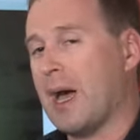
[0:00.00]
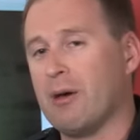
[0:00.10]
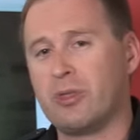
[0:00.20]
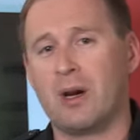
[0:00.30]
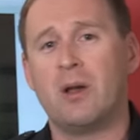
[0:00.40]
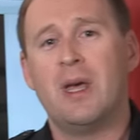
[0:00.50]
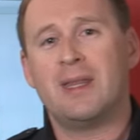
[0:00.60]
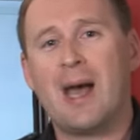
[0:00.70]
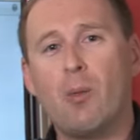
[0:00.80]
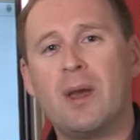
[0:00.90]
out there.
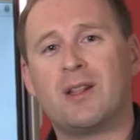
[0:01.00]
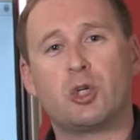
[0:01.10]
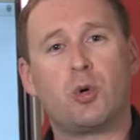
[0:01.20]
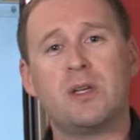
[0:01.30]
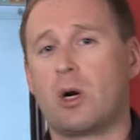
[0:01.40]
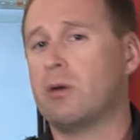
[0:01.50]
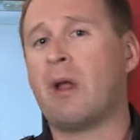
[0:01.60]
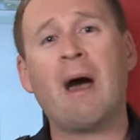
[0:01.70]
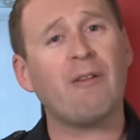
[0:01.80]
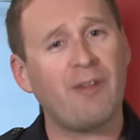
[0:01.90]
That way the trees are
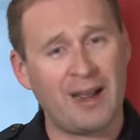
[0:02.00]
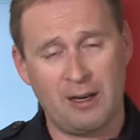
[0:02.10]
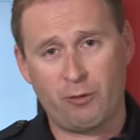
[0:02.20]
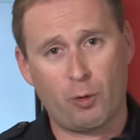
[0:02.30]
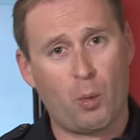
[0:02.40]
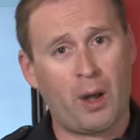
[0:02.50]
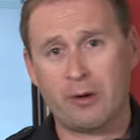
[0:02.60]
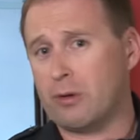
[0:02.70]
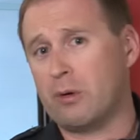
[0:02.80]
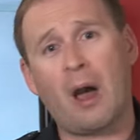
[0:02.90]
not fighting for
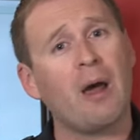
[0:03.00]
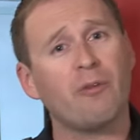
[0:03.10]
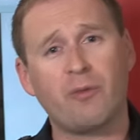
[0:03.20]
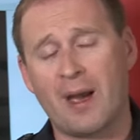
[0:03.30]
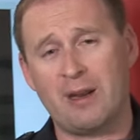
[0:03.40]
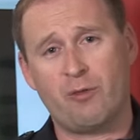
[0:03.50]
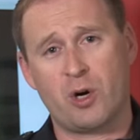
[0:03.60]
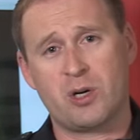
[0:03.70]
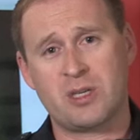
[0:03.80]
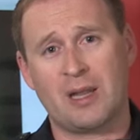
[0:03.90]
water. They're not fighting
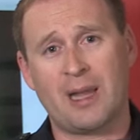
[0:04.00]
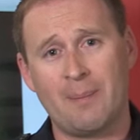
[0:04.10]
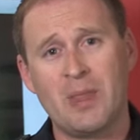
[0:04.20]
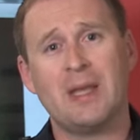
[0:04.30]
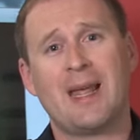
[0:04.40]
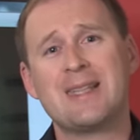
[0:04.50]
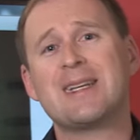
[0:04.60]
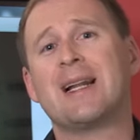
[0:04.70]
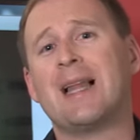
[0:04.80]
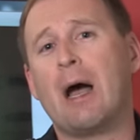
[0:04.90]
for sunlight. That's
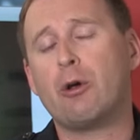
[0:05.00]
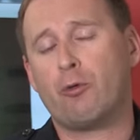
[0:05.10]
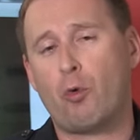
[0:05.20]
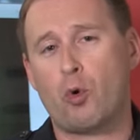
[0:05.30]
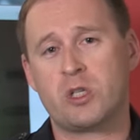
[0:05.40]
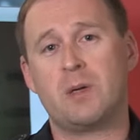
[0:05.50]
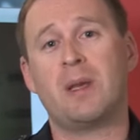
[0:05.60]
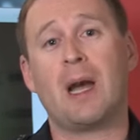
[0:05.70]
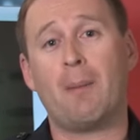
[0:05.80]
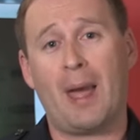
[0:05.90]
going to allow your forest to
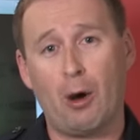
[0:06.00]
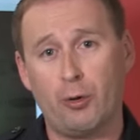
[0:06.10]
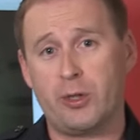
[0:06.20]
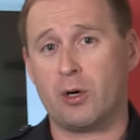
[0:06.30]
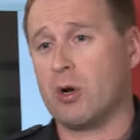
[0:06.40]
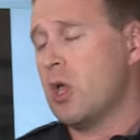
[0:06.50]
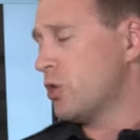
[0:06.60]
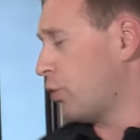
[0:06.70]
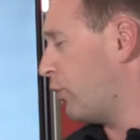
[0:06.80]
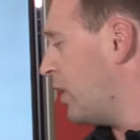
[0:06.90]
become healthier.
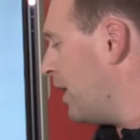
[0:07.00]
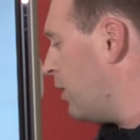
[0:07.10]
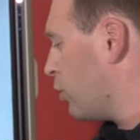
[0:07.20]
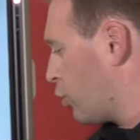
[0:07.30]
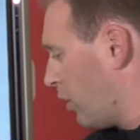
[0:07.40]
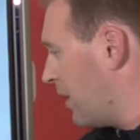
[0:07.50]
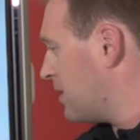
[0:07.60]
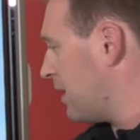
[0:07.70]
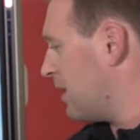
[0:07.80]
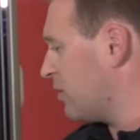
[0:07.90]
So thinning your
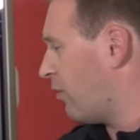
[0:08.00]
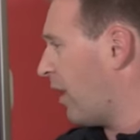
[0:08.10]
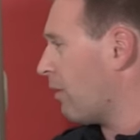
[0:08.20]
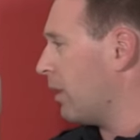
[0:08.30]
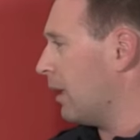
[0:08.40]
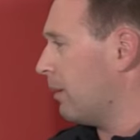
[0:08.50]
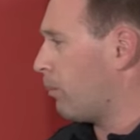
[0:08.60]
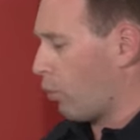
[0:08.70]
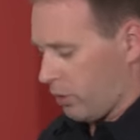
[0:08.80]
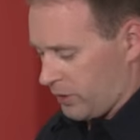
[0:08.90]
trees is very
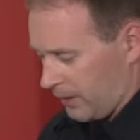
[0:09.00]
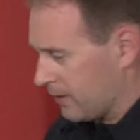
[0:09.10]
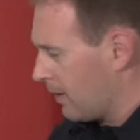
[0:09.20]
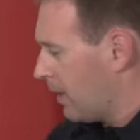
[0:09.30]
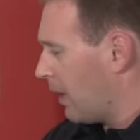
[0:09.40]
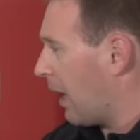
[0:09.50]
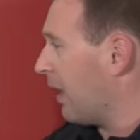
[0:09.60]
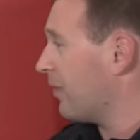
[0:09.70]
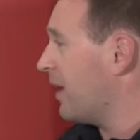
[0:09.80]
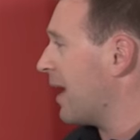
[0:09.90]
important.
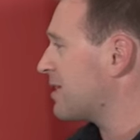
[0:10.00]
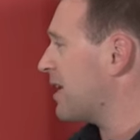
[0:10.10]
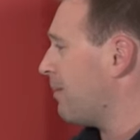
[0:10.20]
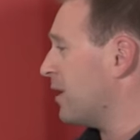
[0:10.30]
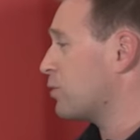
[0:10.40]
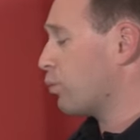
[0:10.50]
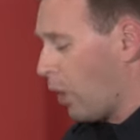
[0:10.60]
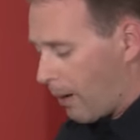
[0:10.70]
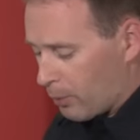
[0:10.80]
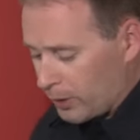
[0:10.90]
The next step is
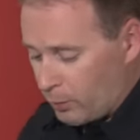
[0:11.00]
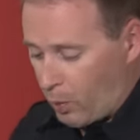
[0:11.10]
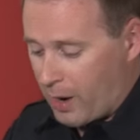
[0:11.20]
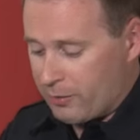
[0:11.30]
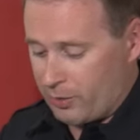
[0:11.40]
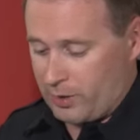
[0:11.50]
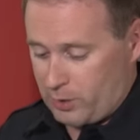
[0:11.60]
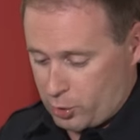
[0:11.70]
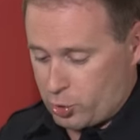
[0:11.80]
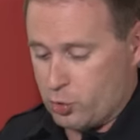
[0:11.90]
properly
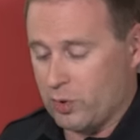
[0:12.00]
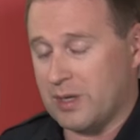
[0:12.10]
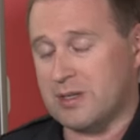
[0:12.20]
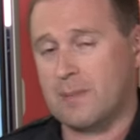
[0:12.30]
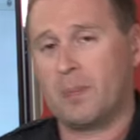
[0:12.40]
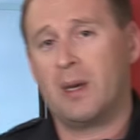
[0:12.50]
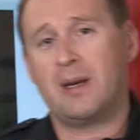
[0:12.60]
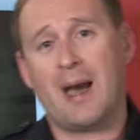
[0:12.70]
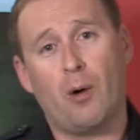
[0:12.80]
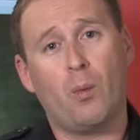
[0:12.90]
watering your trees.
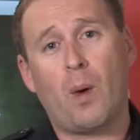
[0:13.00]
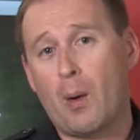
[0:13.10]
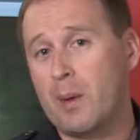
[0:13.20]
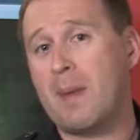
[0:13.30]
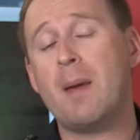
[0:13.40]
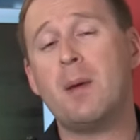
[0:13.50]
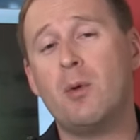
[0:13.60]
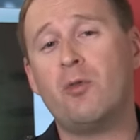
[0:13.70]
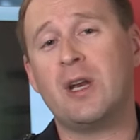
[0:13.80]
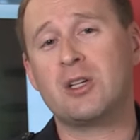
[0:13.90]
Now, while we may be
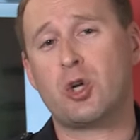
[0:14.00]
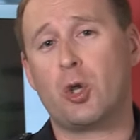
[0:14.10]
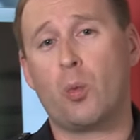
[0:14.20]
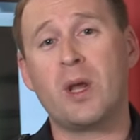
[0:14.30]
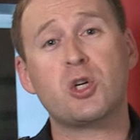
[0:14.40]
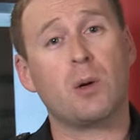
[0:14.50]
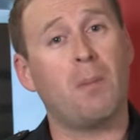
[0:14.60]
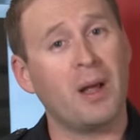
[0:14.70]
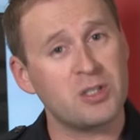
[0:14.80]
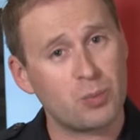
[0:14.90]
moving into the winter
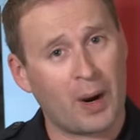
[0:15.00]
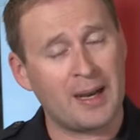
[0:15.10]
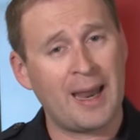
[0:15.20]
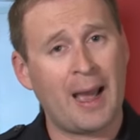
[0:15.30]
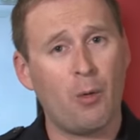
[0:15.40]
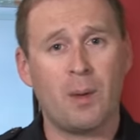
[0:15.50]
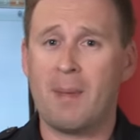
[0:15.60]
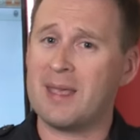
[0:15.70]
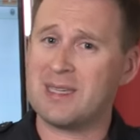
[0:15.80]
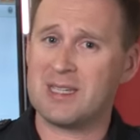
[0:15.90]
months right now, we
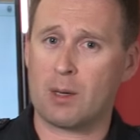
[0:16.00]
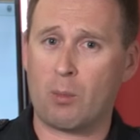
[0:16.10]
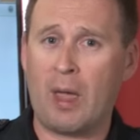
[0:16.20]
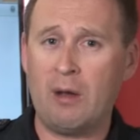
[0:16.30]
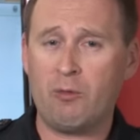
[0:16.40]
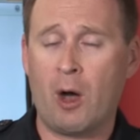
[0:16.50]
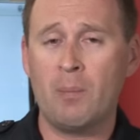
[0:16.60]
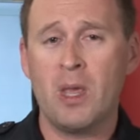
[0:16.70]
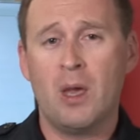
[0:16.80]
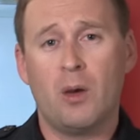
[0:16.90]
may see some
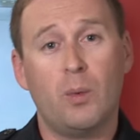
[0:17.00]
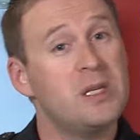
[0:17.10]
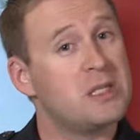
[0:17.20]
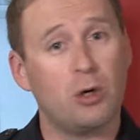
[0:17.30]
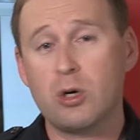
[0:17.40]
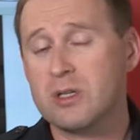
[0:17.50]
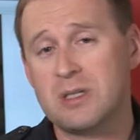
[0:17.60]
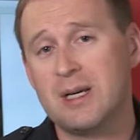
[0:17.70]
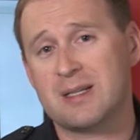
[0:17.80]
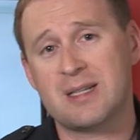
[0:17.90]
rainfall, we still could
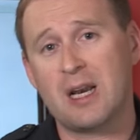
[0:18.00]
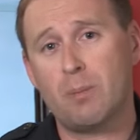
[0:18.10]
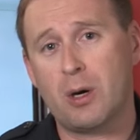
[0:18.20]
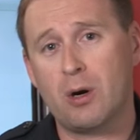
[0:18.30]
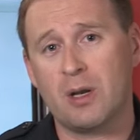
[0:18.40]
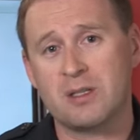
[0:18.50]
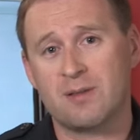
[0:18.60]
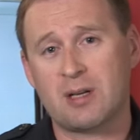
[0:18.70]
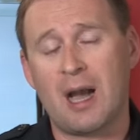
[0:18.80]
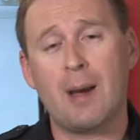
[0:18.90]
see extended periods
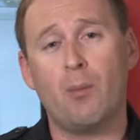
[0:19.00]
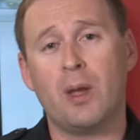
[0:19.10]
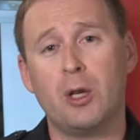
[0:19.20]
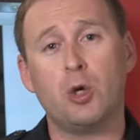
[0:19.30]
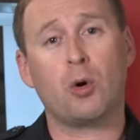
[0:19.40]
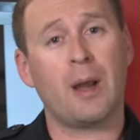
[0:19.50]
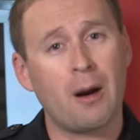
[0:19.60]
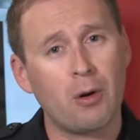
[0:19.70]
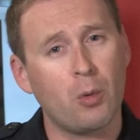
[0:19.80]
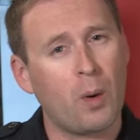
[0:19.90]
of time in your
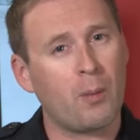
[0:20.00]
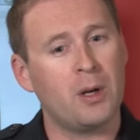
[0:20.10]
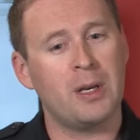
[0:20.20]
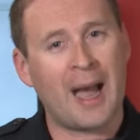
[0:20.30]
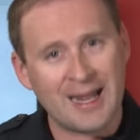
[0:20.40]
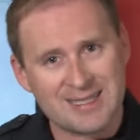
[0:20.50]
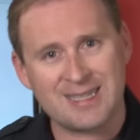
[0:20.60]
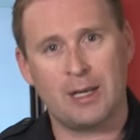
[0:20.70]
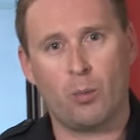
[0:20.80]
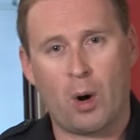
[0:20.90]
area where we're not
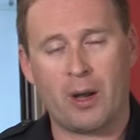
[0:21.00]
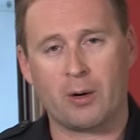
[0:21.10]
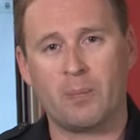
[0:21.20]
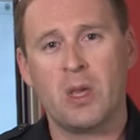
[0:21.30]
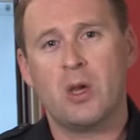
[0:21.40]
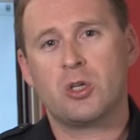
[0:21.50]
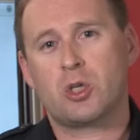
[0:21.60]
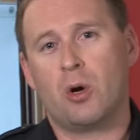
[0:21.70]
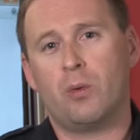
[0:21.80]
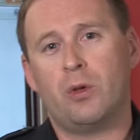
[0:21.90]
seeing water.
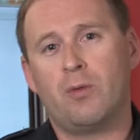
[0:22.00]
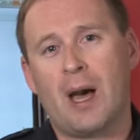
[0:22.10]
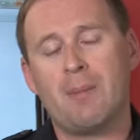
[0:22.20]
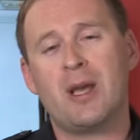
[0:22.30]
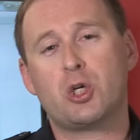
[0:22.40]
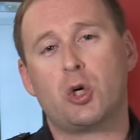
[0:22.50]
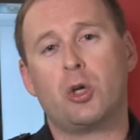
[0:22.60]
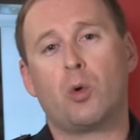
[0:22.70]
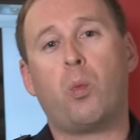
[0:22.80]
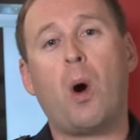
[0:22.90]
So you've got to make sure
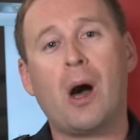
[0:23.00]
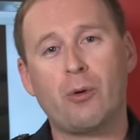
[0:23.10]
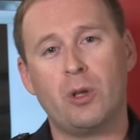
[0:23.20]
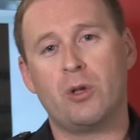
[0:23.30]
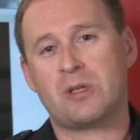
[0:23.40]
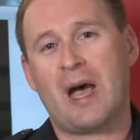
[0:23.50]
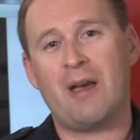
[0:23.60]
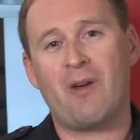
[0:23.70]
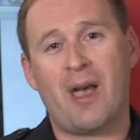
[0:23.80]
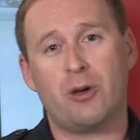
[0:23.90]
you're watering those
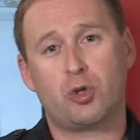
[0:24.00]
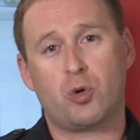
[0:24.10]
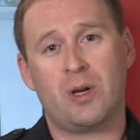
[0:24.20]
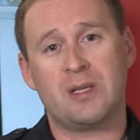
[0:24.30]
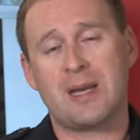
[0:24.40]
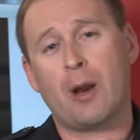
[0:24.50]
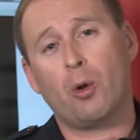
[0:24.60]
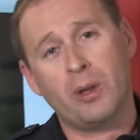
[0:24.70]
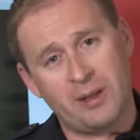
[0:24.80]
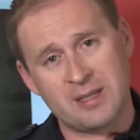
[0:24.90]
high-value trees, not
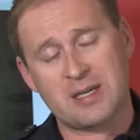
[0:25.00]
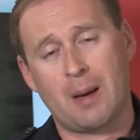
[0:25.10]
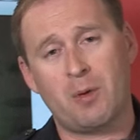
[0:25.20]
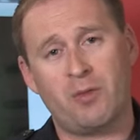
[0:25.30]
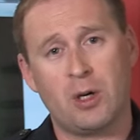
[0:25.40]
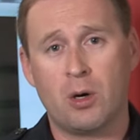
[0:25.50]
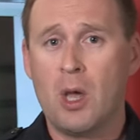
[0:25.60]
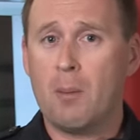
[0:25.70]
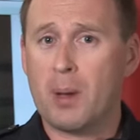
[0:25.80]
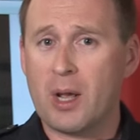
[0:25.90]
only this time of year,
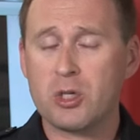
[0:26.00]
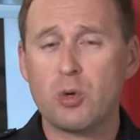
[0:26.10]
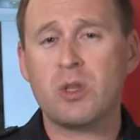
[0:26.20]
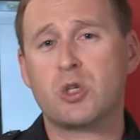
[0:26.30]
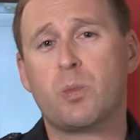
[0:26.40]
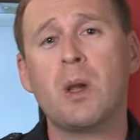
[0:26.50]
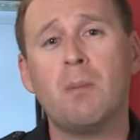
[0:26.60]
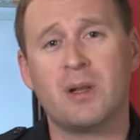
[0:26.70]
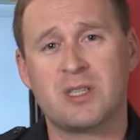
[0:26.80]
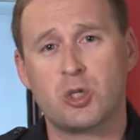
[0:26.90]
but also in the spring
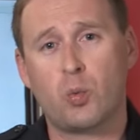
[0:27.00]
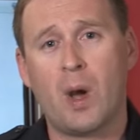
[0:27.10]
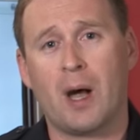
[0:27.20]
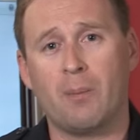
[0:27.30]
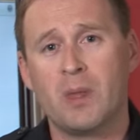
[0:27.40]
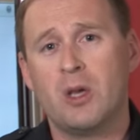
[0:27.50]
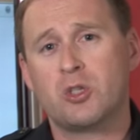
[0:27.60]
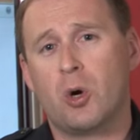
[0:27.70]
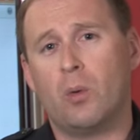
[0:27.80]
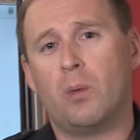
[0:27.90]
months as well.
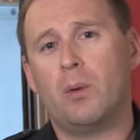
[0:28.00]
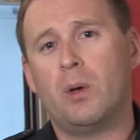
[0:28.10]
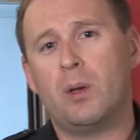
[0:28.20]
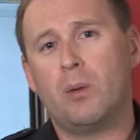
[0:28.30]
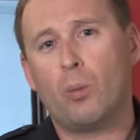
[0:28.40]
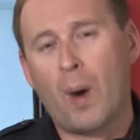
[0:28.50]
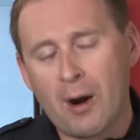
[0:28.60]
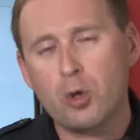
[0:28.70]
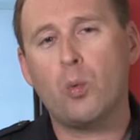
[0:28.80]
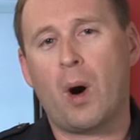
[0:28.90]
So
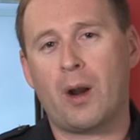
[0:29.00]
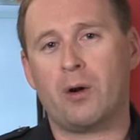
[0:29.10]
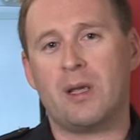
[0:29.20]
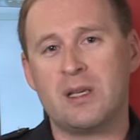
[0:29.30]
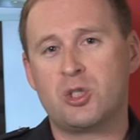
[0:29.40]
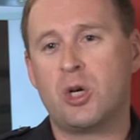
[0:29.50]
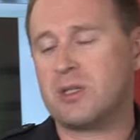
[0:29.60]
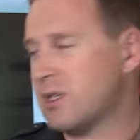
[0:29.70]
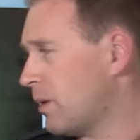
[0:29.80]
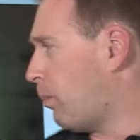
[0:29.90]
where you water is
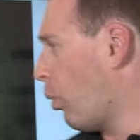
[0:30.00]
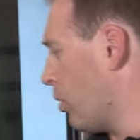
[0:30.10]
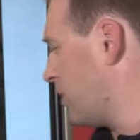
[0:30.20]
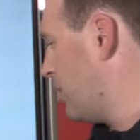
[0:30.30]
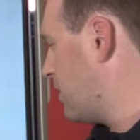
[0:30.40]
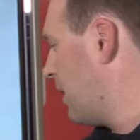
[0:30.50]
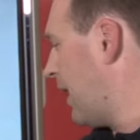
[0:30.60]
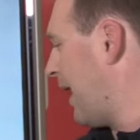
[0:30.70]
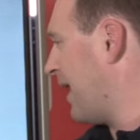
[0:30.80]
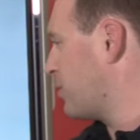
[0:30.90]
just as important
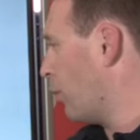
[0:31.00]
as